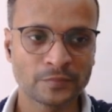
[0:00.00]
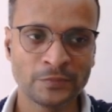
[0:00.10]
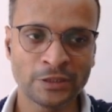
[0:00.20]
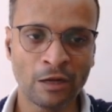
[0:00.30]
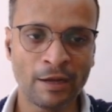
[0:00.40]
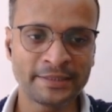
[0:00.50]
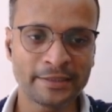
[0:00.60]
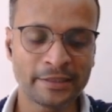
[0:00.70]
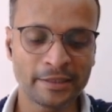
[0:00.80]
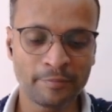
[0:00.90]
Now I
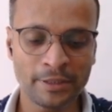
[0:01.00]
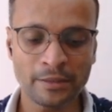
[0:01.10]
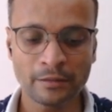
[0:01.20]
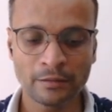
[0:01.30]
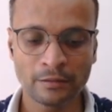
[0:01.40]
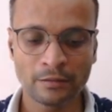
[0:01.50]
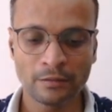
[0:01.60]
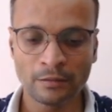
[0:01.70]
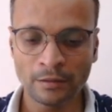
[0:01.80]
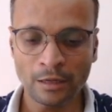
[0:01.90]
selected the bin.
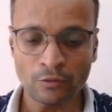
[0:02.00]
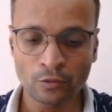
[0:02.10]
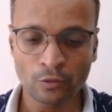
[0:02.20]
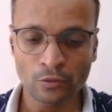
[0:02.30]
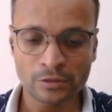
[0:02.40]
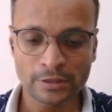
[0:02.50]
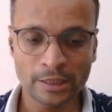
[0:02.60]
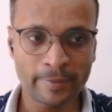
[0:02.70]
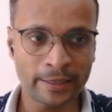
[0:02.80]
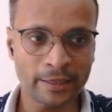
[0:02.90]
Now close
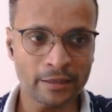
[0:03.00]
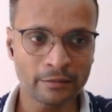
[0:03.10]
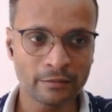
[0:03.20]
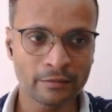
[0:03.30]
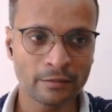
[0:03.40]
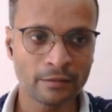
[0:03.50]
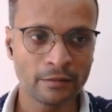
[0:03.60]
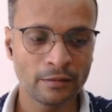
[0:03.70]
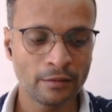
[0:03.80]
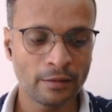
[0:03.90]
the bracket
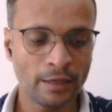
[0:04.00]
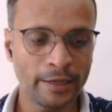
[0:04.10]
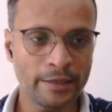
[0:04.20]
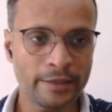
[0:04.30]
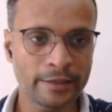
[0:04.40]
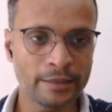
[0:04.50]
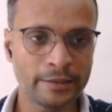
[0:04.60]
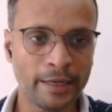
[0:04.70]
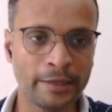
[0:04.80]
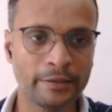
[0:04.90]
and click
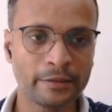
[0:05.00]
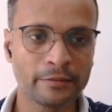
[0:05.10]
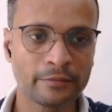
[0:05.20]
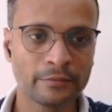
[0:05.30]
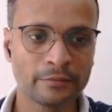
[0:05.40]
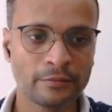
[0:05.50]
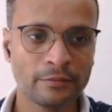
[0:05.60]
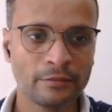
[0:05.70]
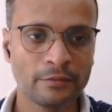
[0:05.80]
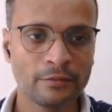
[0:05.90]
the enter.
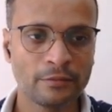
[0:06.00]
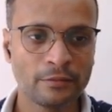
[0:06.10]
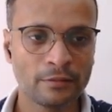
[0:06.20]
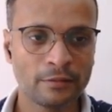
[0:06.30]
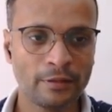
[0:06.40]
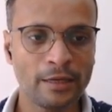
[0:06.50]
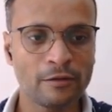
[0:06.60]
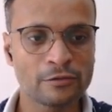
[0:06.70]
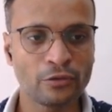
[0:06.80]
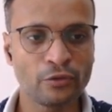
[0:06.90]
Then
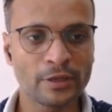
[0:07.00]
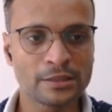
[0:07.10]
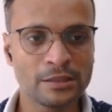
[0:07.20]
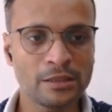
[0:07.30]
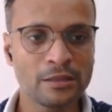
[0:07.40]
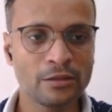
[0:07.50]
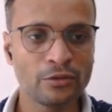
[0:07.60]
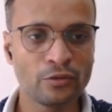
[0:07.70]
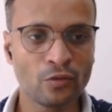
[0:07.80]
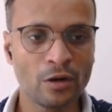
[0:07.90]
also you can see
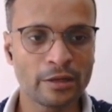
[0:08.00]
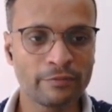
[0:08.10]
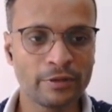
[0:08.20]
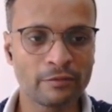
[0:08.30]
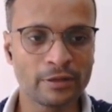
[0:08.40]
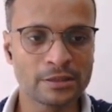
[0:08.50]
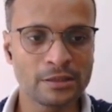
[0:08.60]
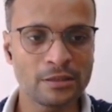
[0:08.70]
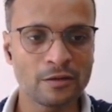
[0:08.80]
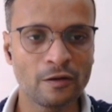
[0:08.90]
you got the
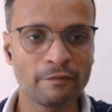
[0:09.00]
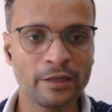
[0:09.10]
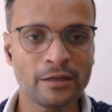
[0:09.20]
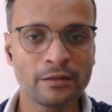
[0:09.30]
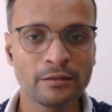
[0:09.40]
frequency of the